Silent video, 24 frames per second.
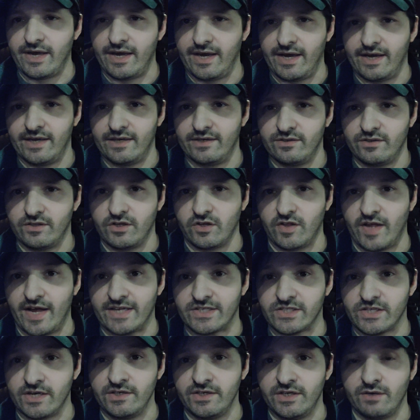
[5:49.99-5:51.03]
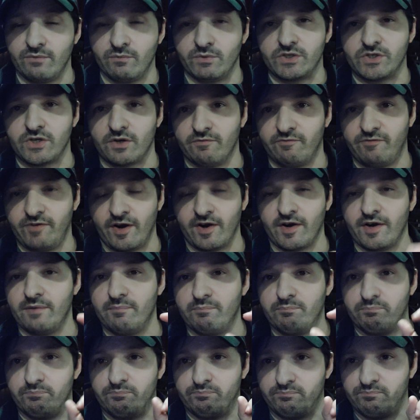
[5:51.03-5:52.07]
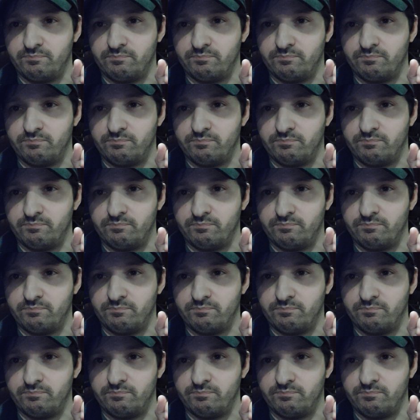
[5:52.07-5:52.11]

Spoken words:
and The Glass Onion, which are very